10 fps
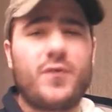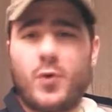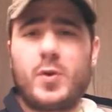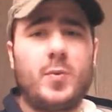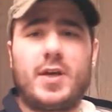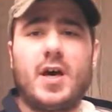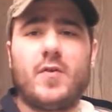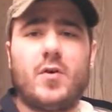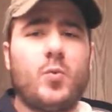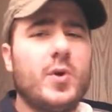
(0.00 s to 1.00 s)
going to fully
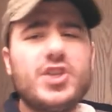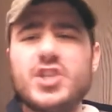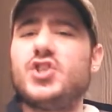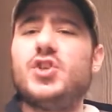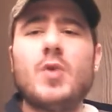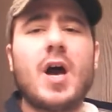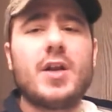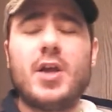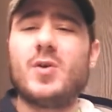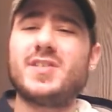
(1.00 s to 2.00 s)
recover. We just do
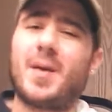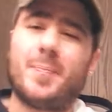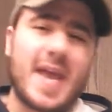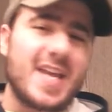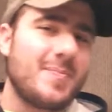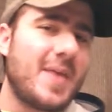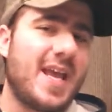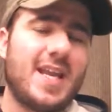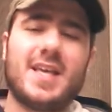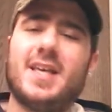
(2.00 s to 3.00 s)
not know. It's like a Peyton
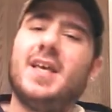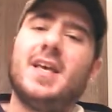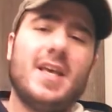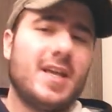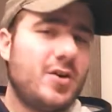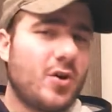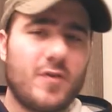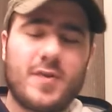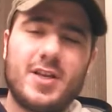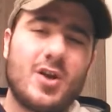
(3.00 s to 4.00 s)
Manning
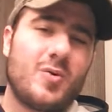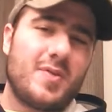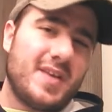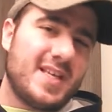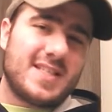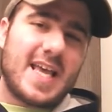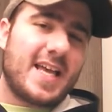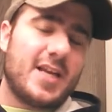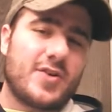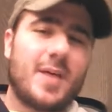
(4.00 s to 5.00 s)
nerve, his
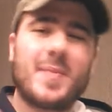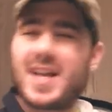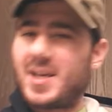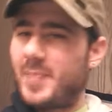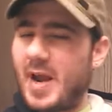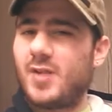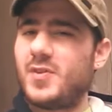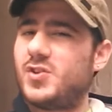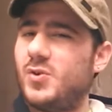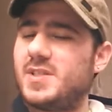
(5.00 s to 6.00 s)
neck injury. I'm not comparing
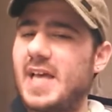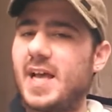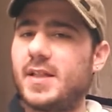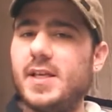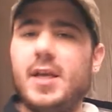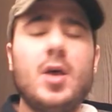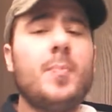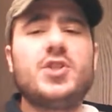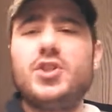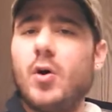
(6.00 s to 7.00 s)
the two exactly,
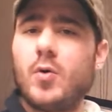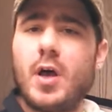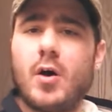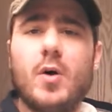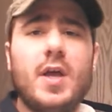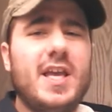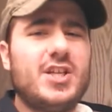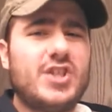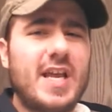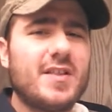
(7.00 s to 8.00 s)
but you don't know.
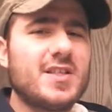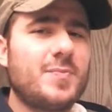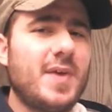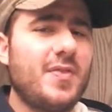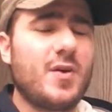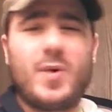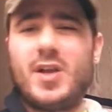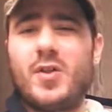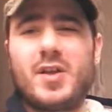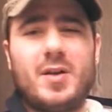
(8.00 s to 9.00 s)
Is Jaylon Smith, are
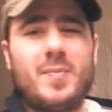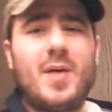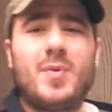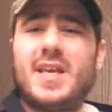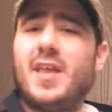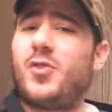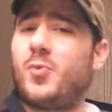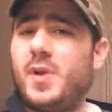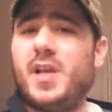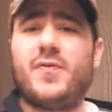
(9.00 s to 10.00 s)
we only going to be able to get
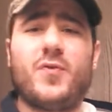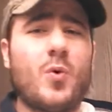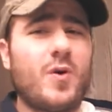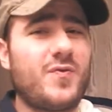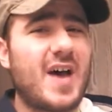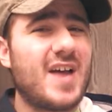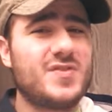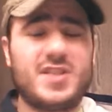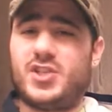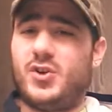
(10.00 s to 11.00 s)
3, 4, 5,
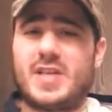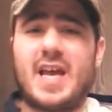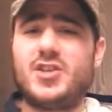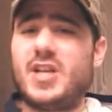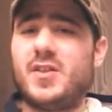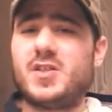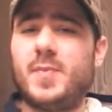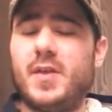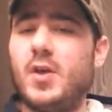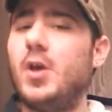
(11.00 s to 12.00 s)
6 years out of Jaylon
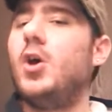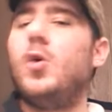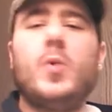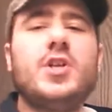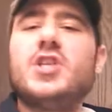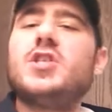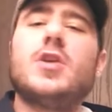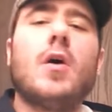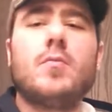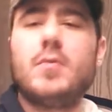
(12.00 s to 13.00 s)
Smith? We just
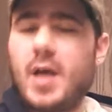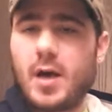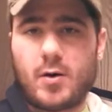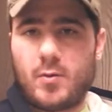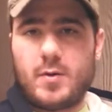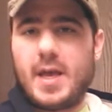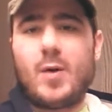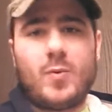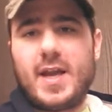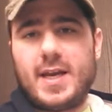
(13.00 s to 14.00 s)
don't know
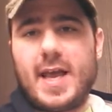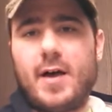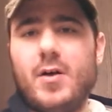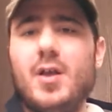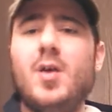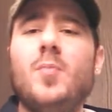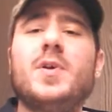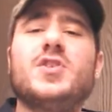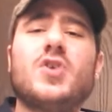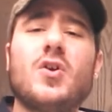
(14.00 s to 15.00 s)
right now.
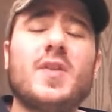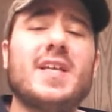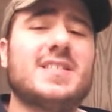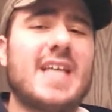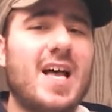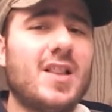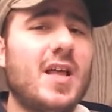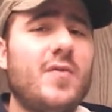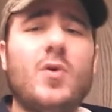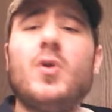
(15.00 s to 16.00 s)
But certainly his talent
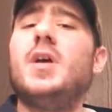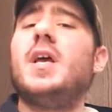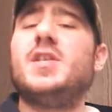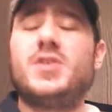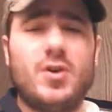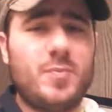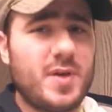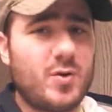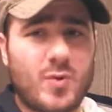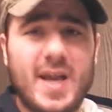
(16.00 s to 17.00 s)
level is going to
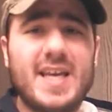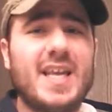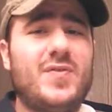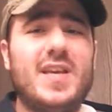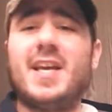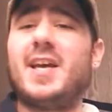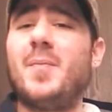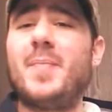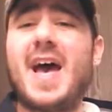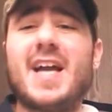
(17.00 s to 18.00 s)
be great if he can
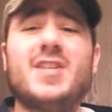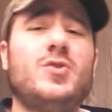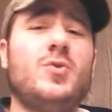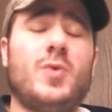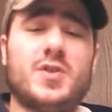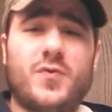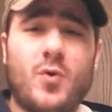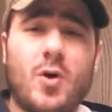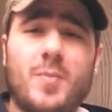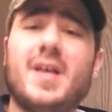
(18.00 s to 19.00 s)
come back to his
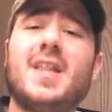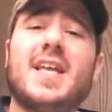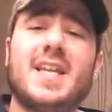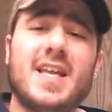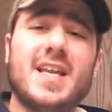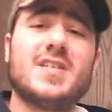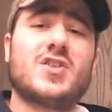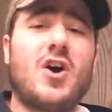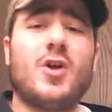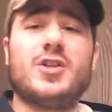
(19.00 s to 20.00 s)
form that he did in his
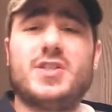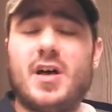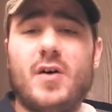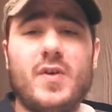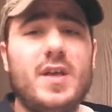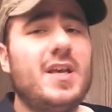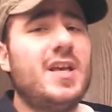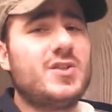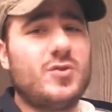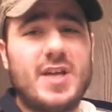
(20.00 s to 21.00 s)
college self.
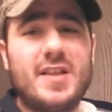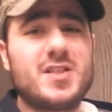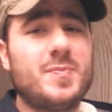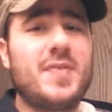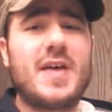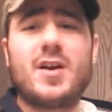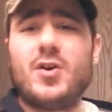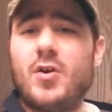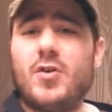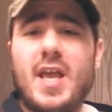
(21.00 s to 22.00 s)
So Jaylon Smith out of
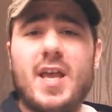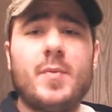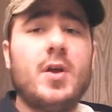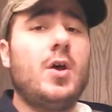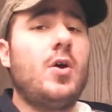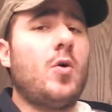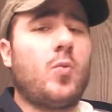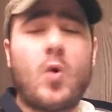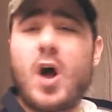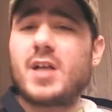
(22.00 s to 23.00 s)
Notre Dame,
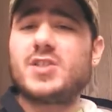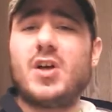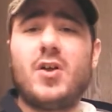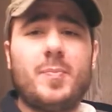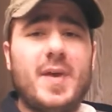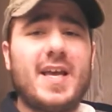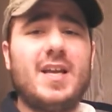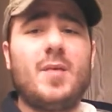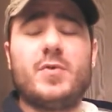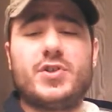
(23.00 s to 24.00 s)
rock solid pick at
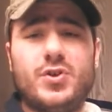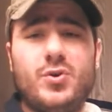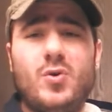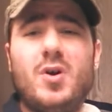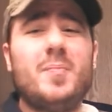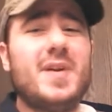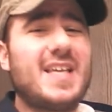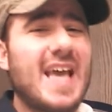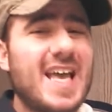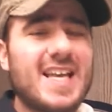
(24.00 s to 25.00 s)
number 2. But
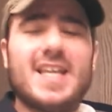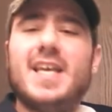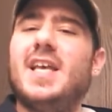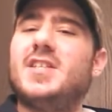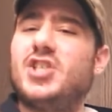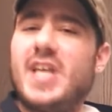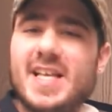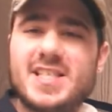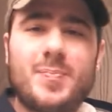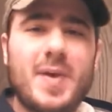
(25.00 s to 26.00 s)
again, it's a
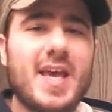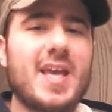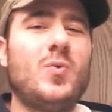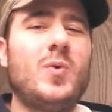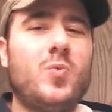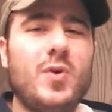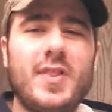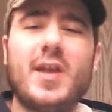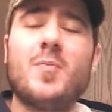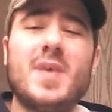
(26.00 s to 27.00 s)
chancy pick, and we
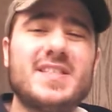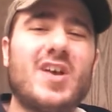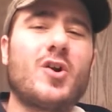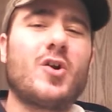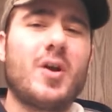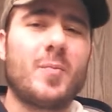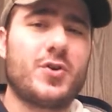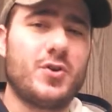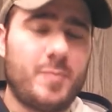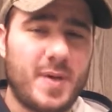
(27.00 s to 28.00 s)
really are missing on our
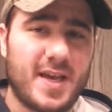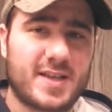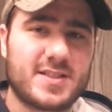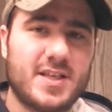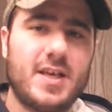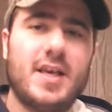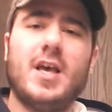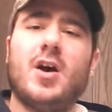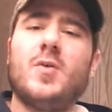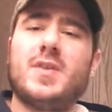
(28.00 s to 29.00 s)
number 2 picks.
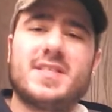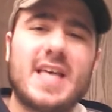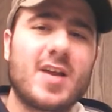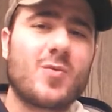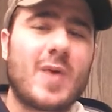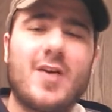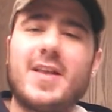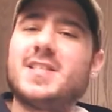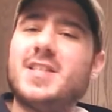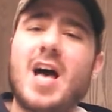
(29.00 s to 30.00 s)
The second round
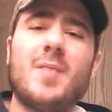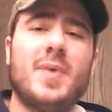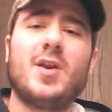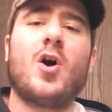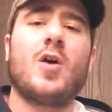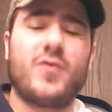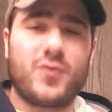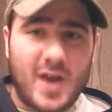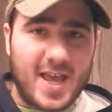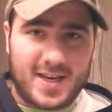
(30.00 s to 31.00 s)
has not been our
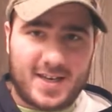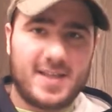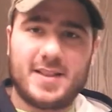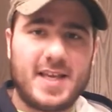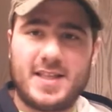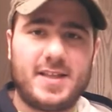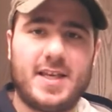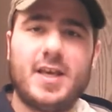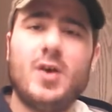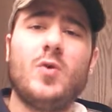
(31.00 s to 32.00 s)
friend
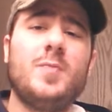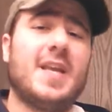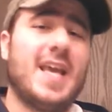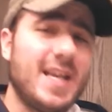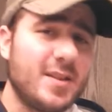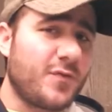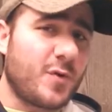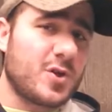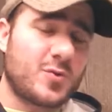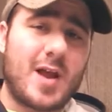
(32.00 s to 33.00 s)
lately. We've been hitting the
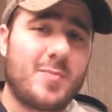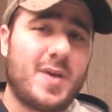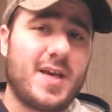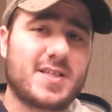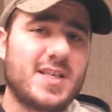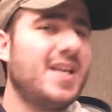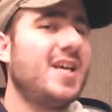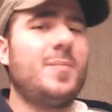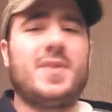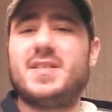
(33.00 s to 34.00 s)
first round picks,
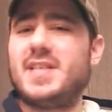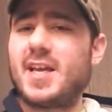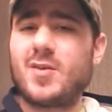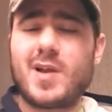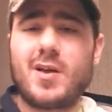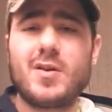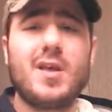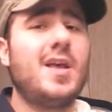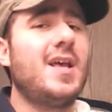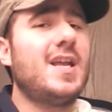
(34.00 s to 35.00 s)
but the second
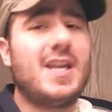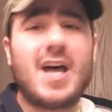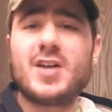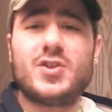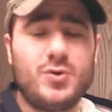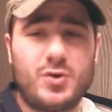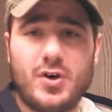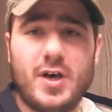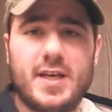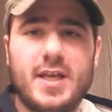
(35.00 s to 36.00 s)
round, not too
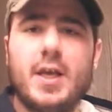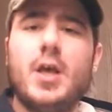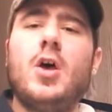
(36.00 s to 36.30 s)
good.